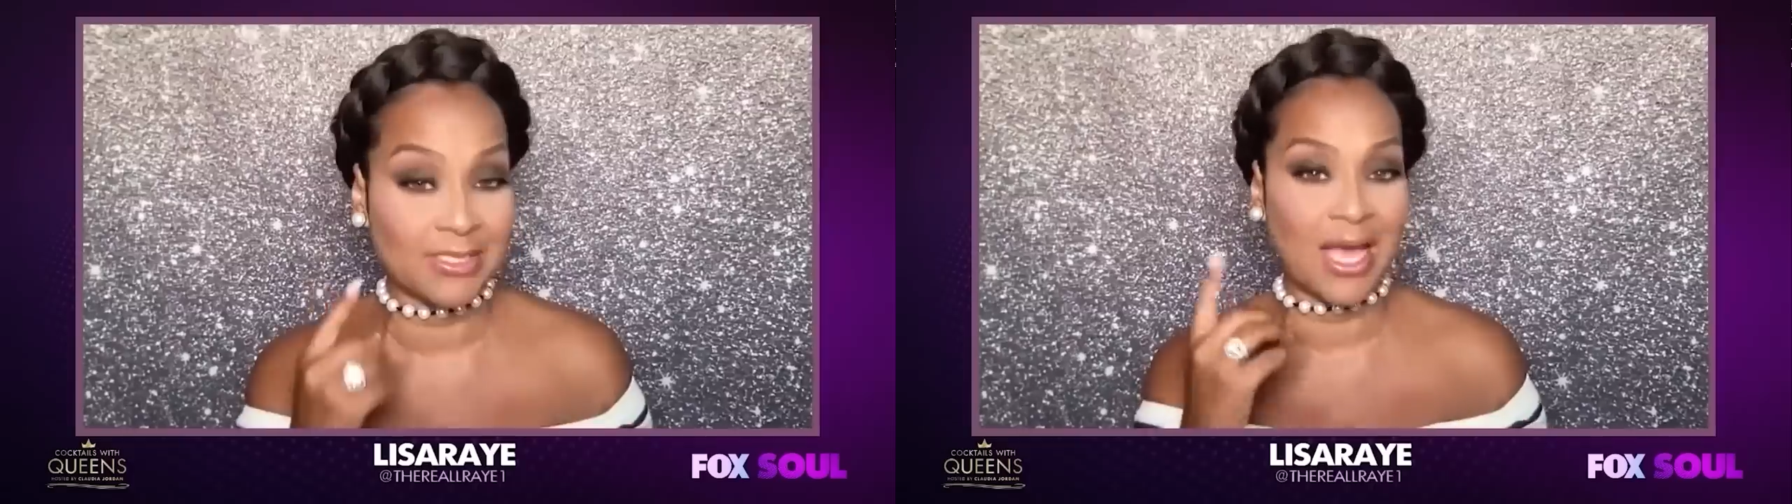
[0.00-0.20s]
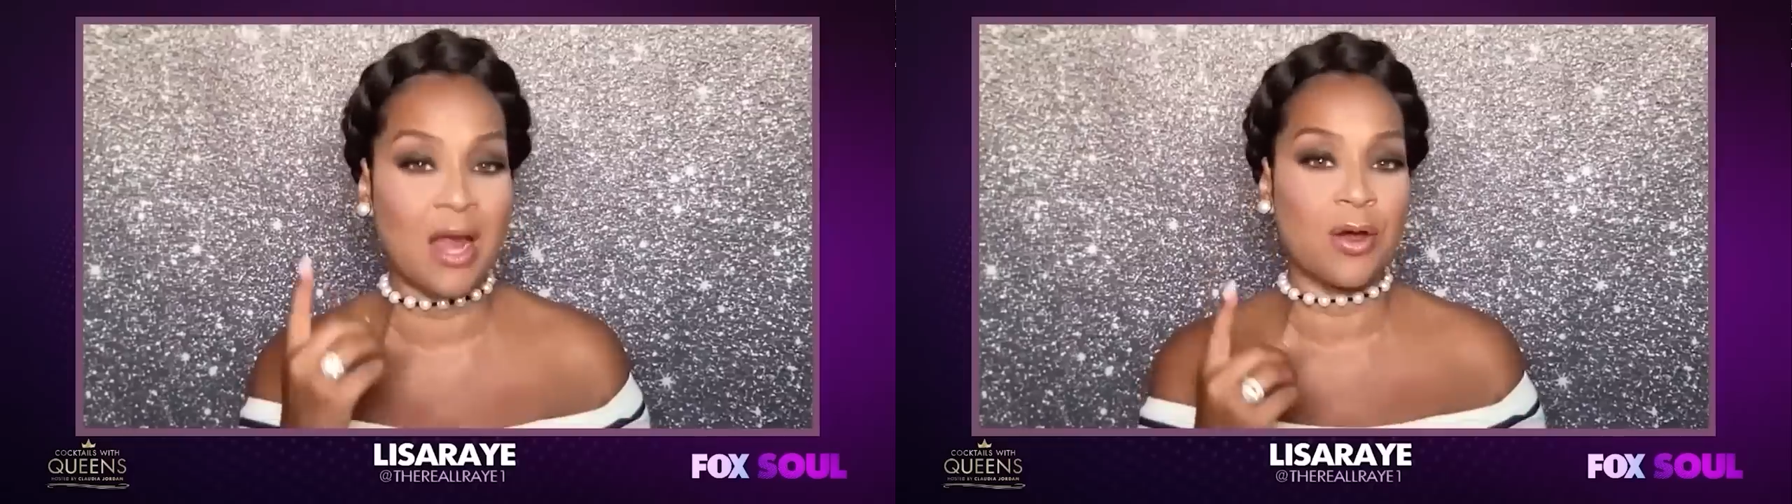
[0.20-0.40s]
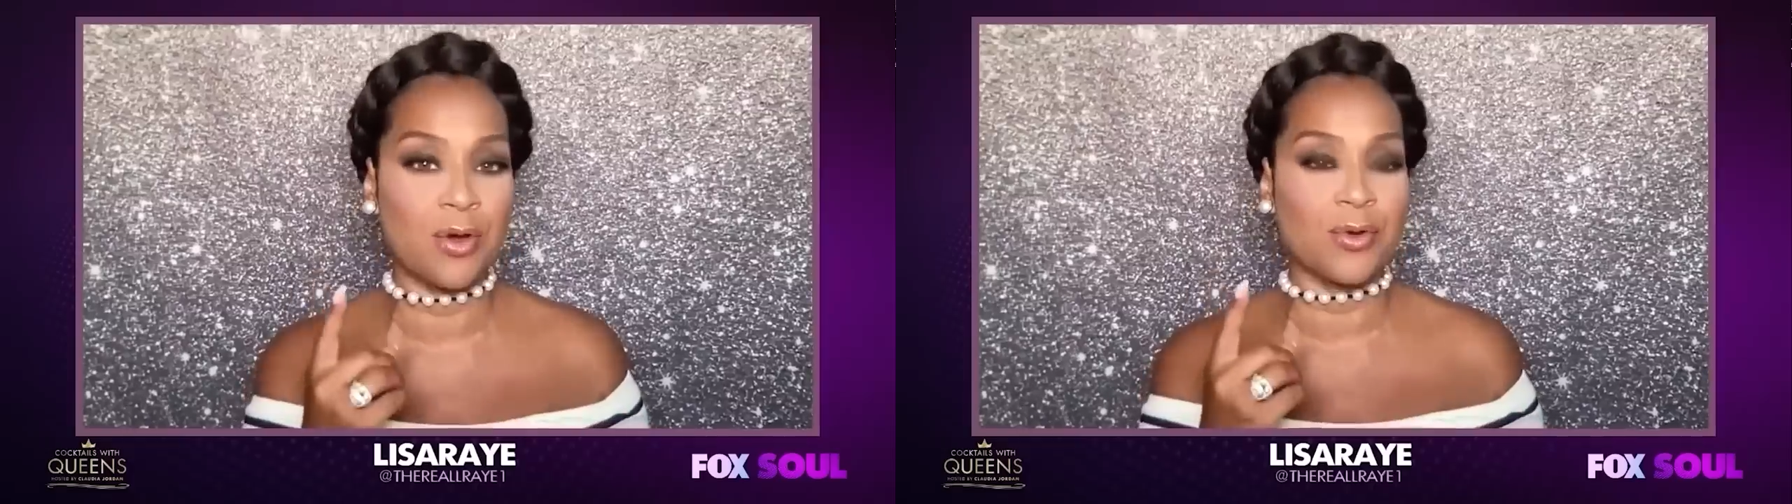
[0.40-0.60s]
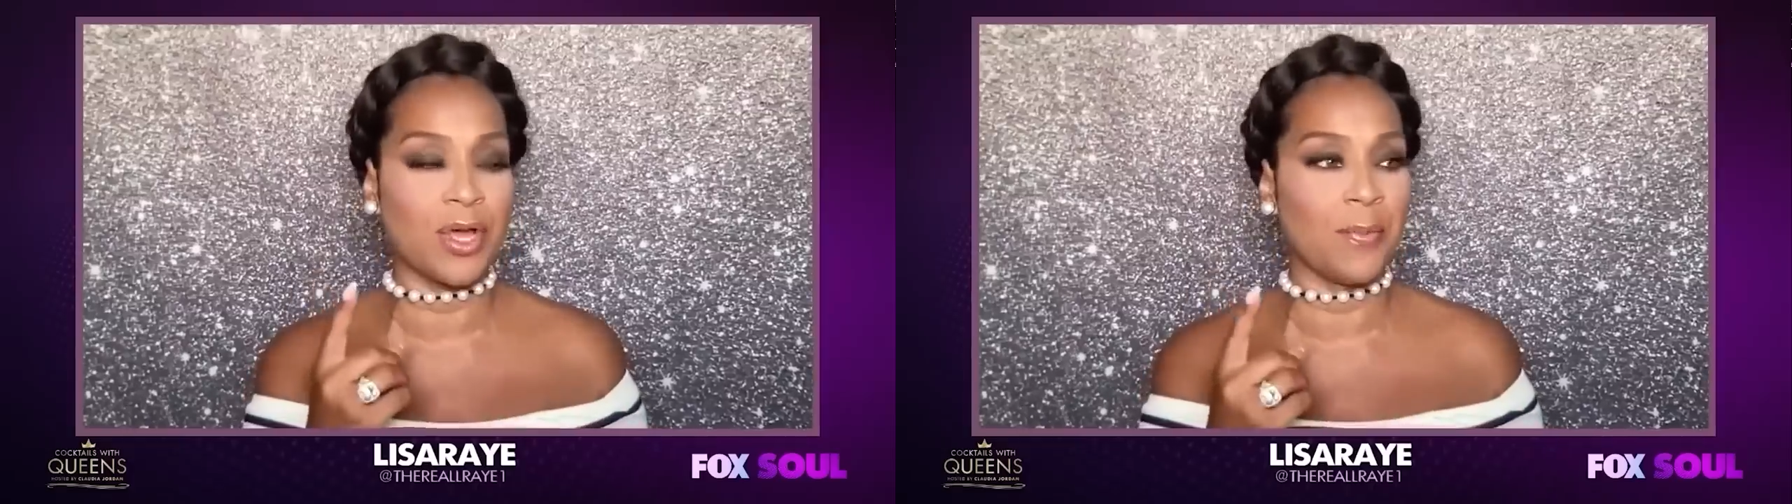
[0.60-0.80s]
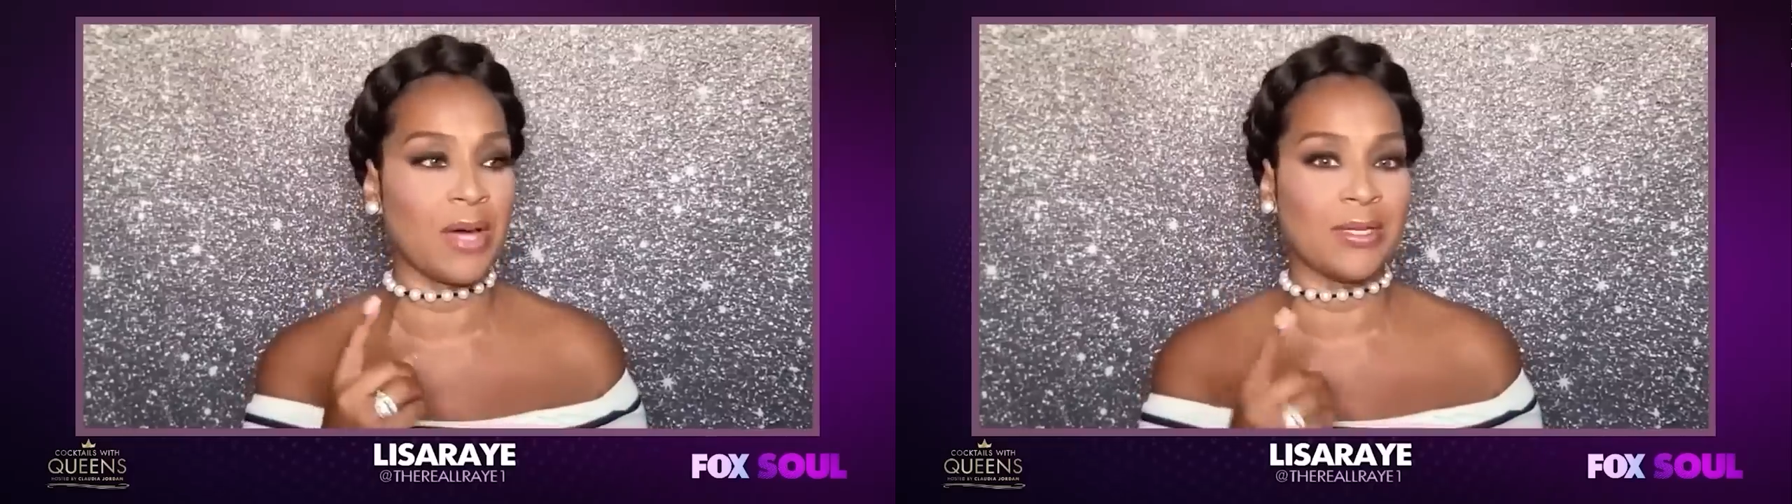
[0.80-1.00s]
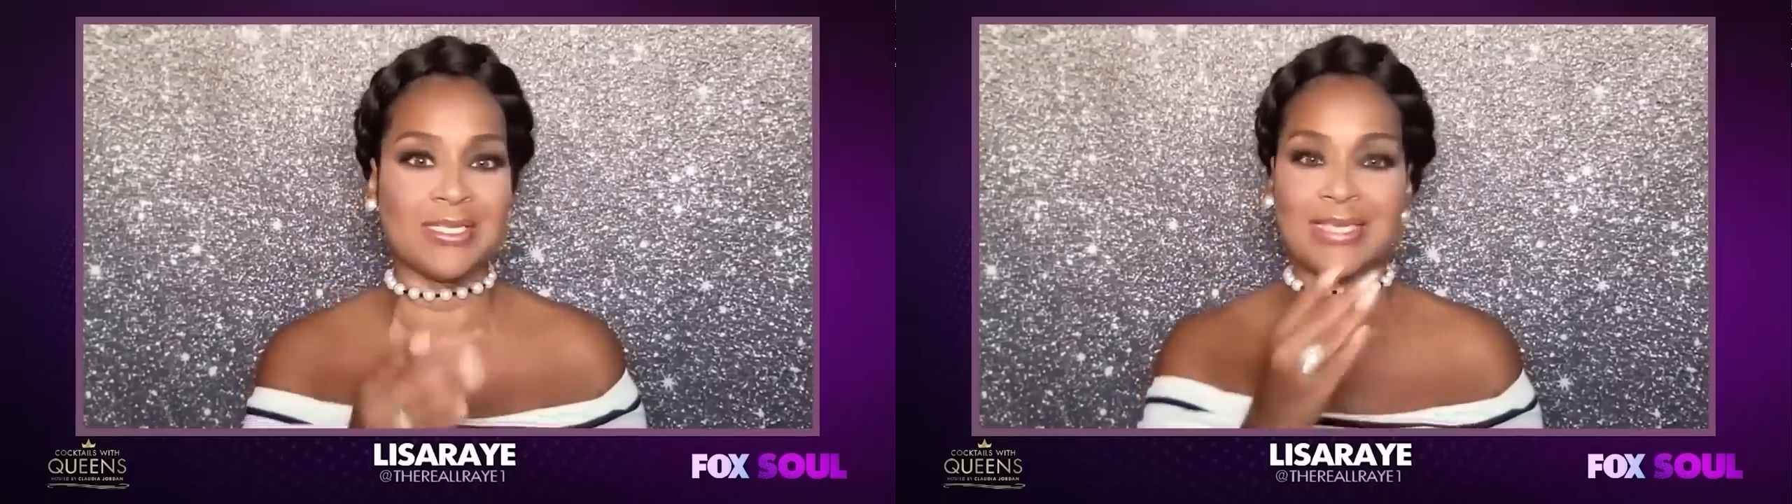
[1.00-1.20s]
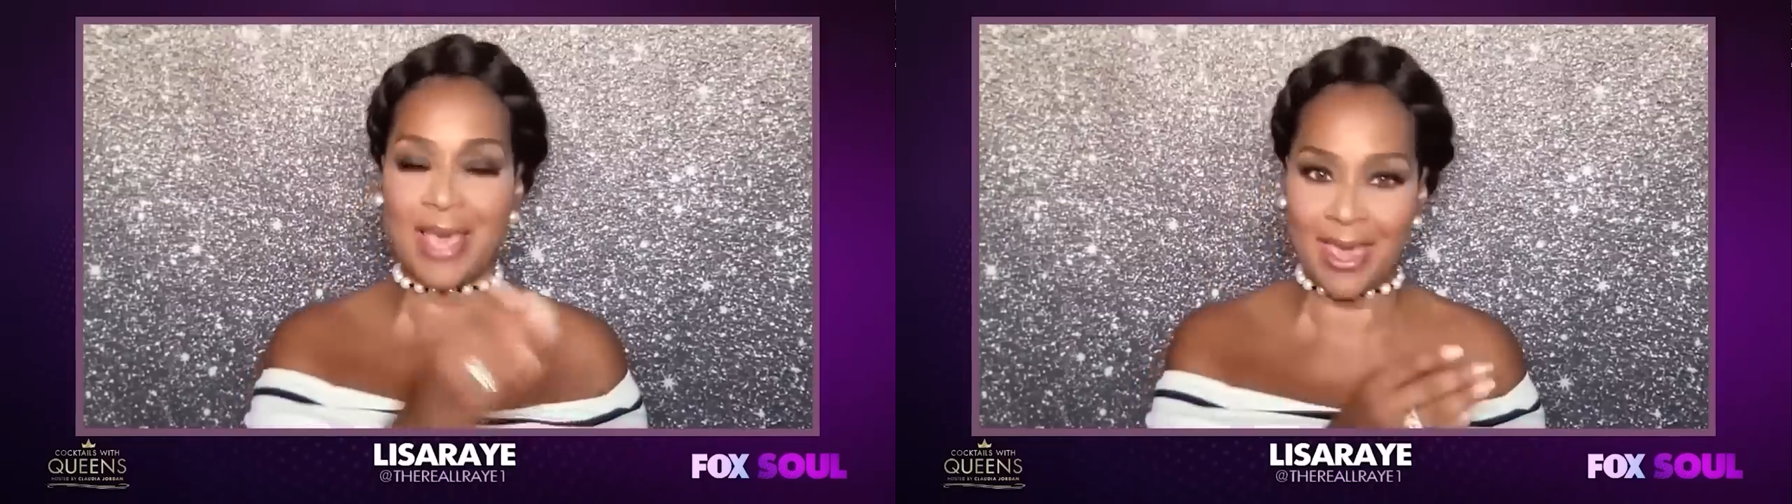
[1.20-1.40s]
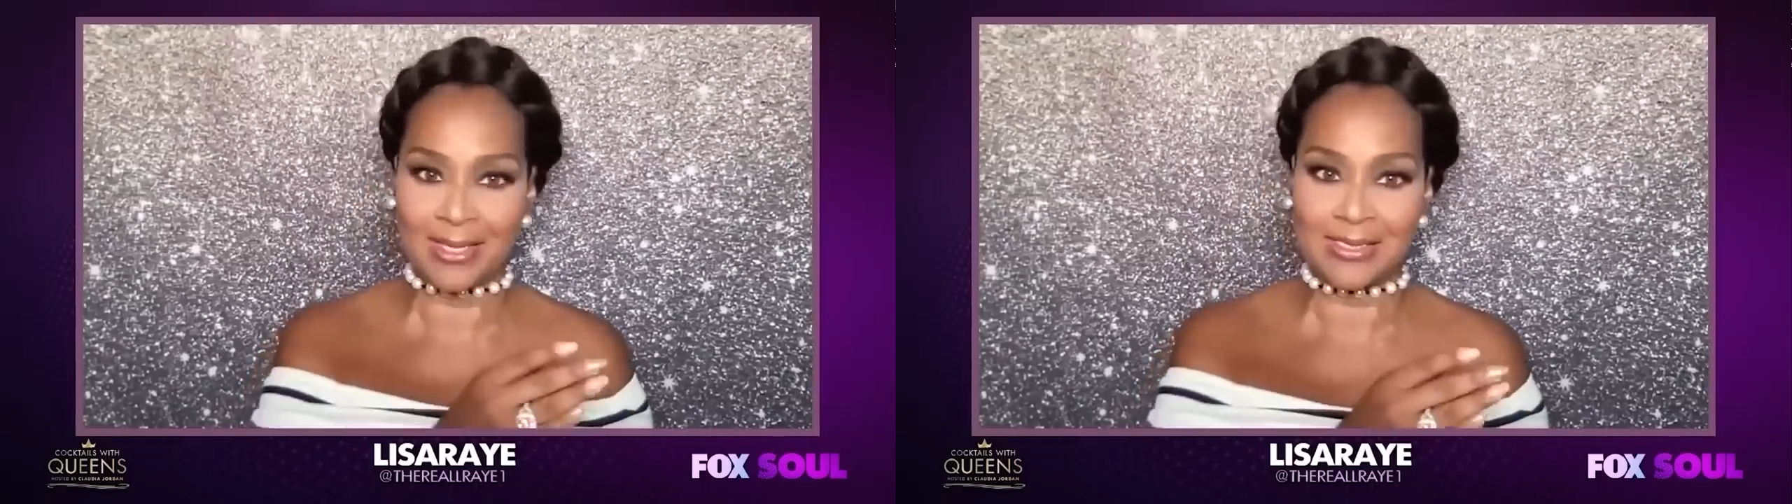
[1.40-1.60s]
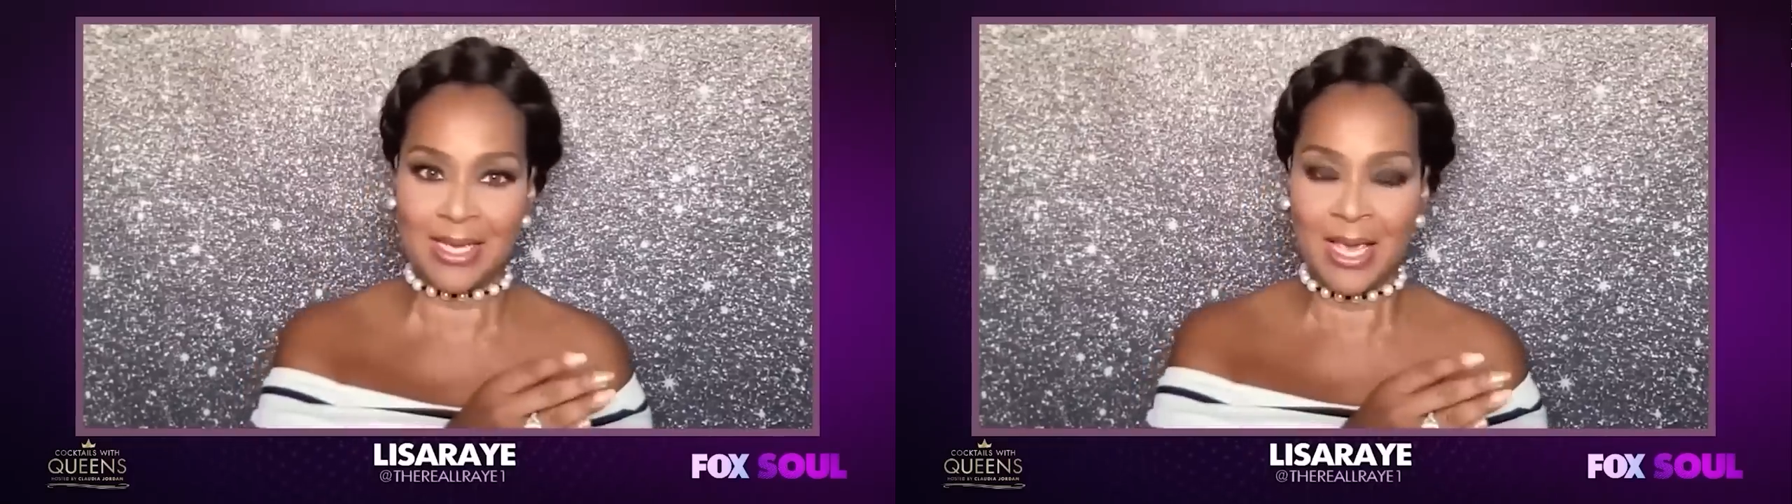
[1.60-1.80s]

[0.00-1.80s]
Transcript: I heard about his ex